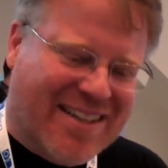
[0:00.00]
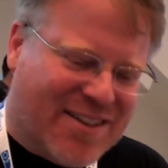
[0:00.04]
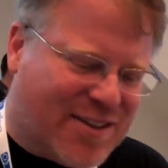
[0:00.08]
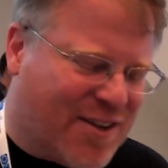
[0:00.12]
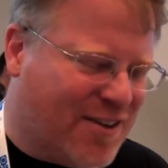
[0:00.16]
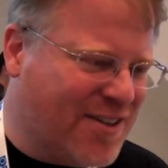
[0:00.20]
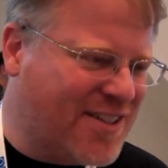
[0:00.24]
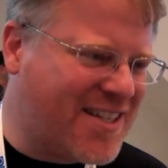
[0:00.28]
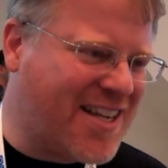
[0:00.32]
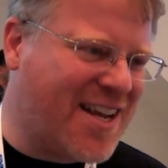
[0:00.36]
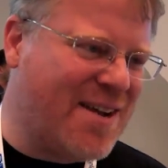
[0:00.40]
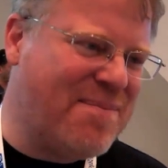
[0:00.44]

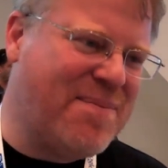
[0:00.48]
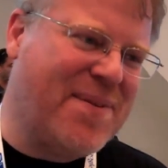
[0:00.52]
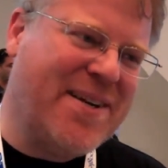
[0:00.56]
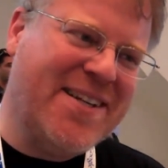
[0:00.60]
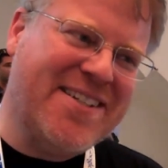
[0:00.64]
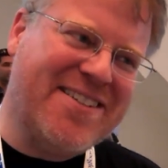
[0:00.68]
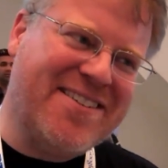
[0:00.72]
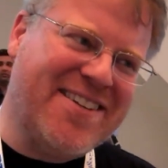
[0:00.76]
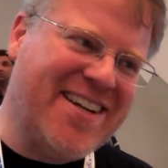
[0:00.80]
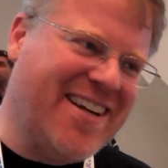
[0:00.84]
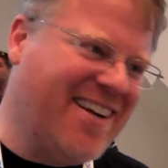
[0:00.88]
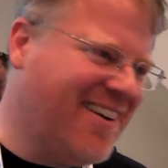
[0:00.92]
Those
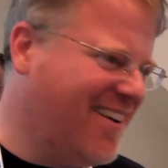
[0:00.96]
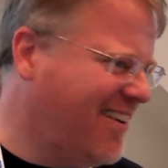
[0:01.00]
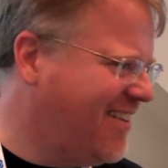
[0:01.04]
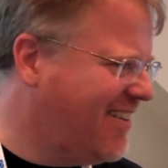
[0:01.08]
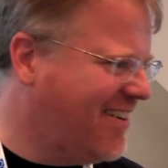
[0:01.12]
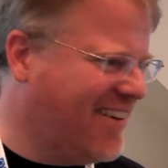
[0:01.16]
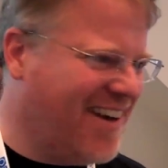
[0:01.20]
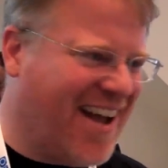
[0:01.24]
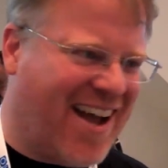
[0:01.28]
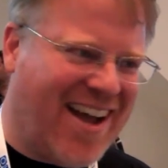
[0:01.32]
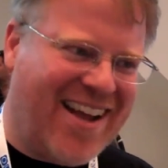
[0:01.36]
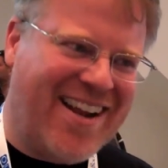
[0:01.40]
companies are here.
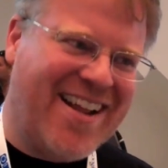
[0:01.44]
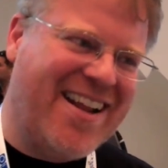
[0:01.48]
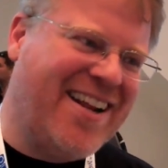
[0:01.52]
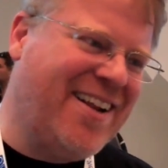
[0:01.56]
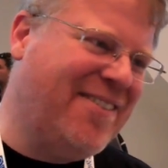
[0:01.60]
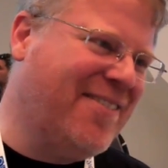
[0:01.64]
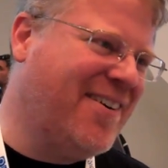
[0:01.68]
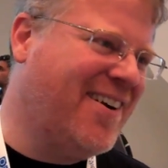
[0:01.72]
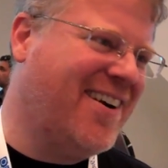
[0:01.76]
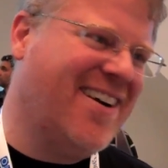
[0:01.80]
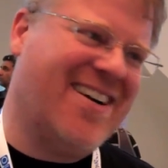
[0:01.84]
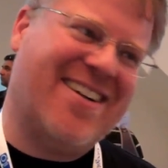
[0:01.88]
They're not
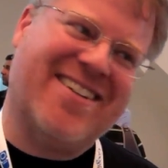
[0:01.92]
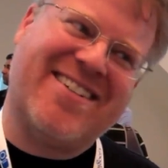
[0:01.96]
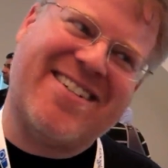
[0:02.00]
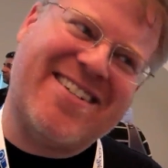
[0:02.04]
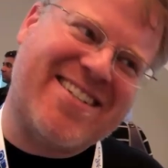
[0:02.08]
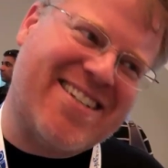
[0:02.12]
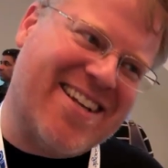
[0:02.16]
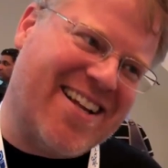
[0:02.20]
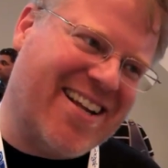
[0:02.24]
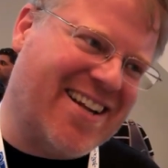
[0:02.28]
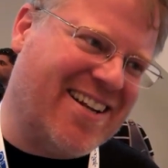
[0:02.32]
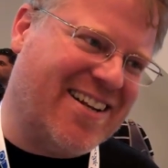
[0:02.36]
anywhere
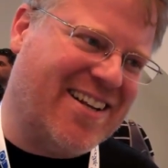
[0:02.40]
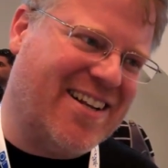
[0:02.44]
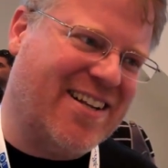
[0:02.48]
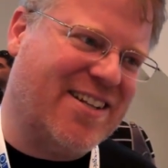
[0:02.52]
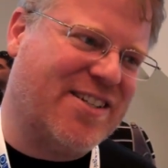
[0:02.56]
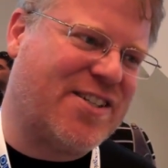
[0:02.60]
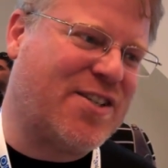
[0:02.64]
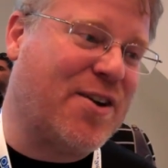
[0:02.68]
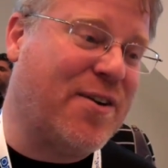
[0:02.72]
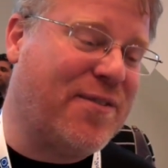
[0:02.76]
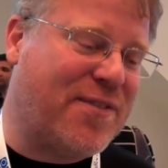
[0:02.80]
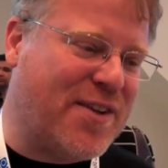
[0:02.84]
else.
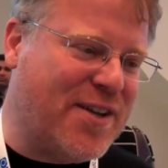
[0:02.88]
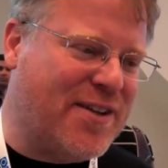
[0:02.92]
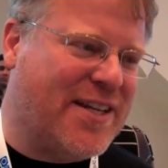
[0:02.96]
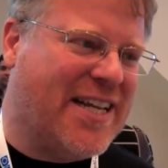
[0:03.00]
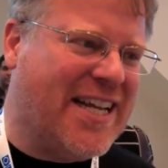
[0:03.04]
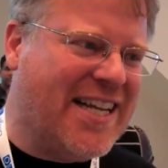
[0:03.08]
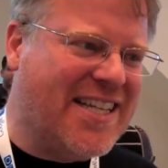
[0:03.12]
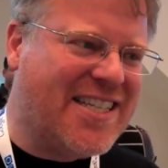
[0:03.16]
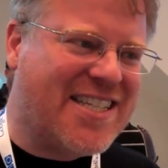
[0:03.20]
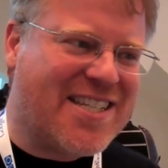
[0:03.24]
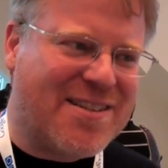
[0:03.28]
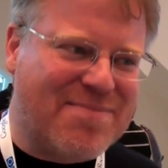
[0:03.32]
And so if you
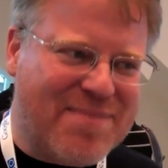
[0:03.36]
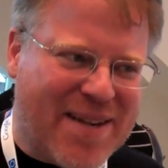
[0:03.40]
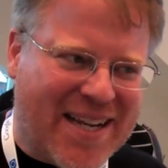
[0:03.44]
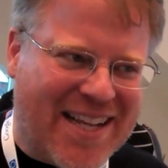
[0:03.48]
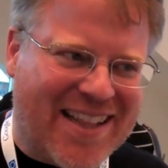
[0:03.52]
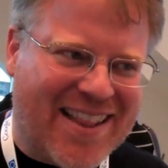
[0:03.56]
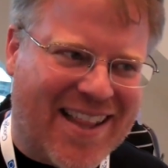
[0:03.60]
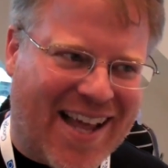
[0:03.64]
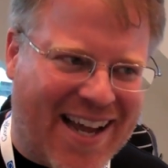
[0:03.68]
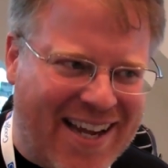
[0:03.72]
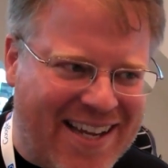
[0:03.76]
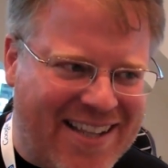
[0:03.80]
need somebody
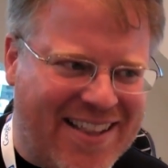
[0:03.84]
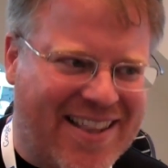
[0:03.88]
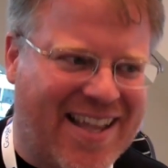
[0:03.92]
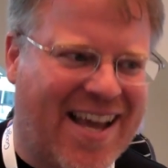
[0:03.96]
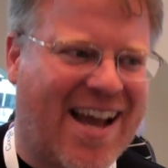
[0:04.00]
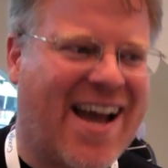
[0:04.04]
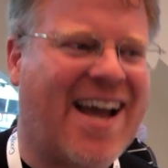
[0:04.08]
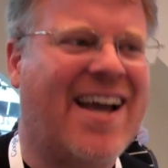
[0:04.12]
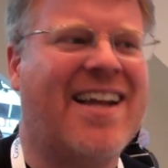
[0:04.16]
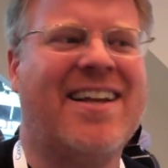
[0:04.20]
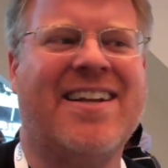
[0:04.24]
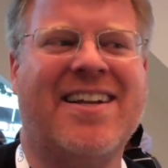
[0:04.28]
like
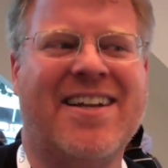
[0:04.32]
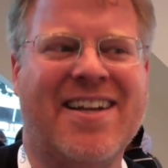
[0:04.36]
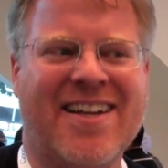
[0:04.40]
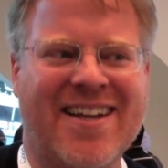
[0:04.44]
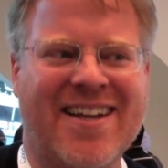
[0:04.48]
that,